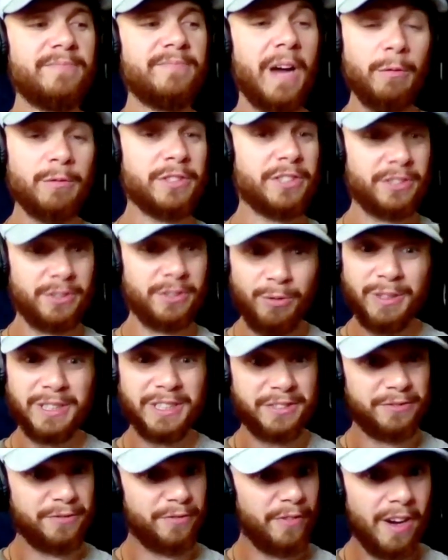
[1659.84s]
was sore
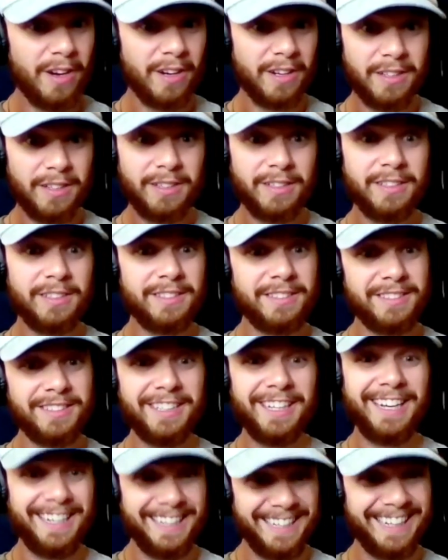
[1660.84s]
as fuck.
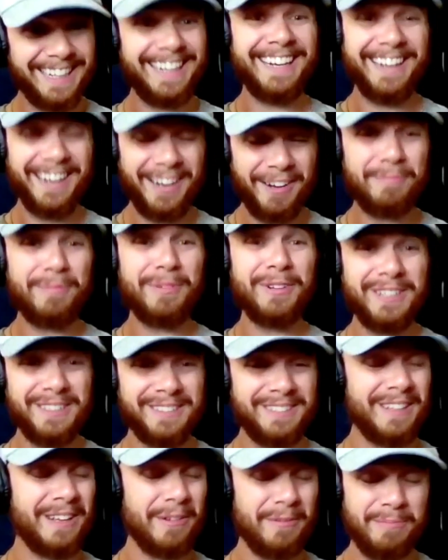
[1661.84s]
I'll put
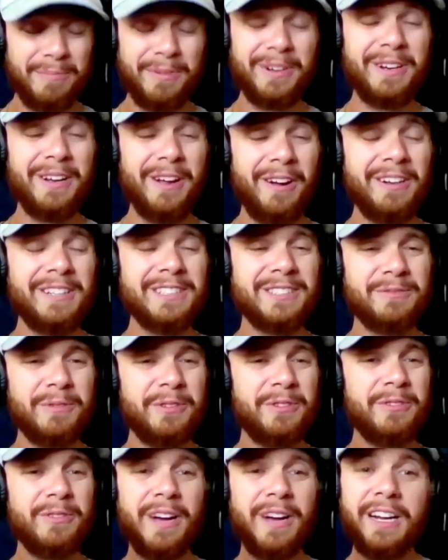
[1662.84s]
it honest
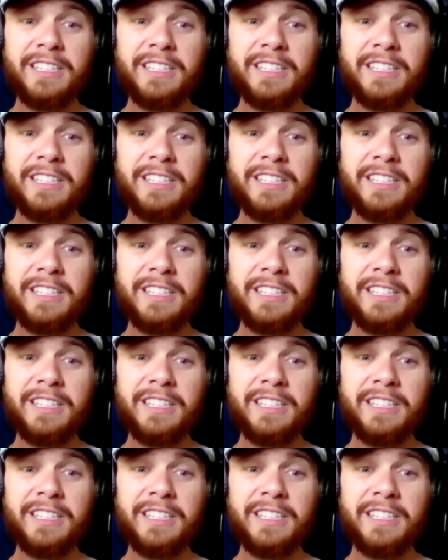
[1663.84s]
with you.